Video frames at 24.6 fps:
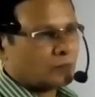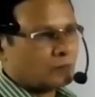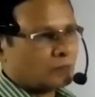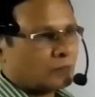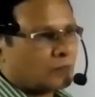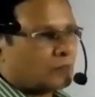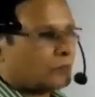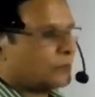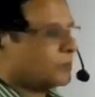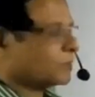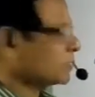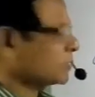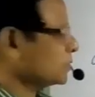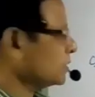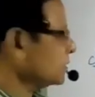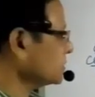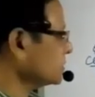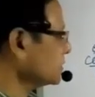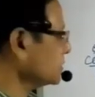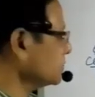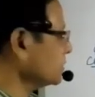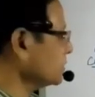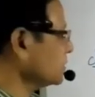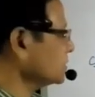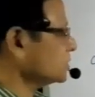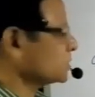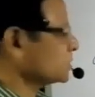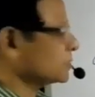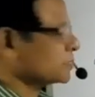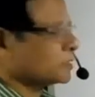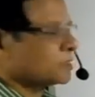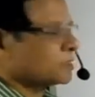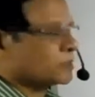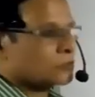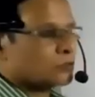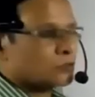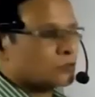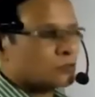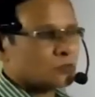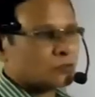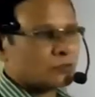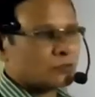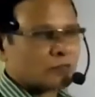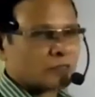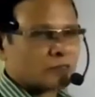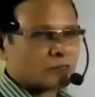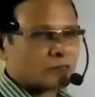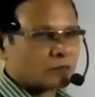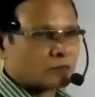But because of ethical
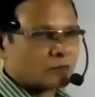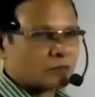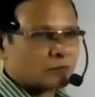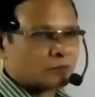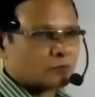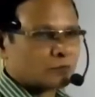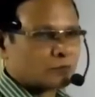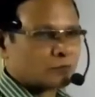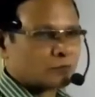issues, we are not